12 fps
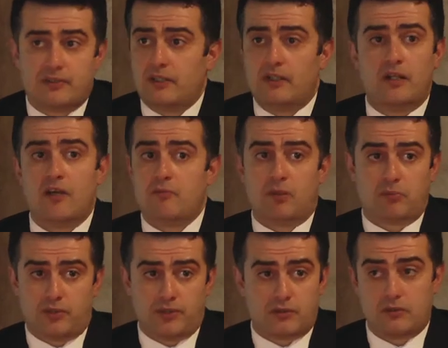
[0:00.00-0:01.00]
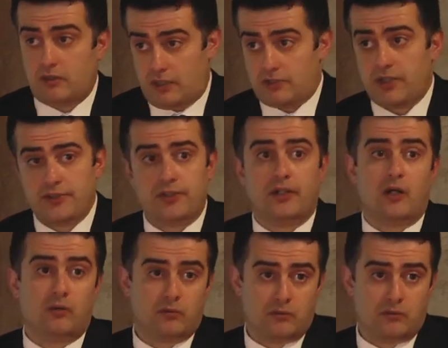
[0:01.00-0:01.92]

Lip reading: they didn't have big projects. It's changing now.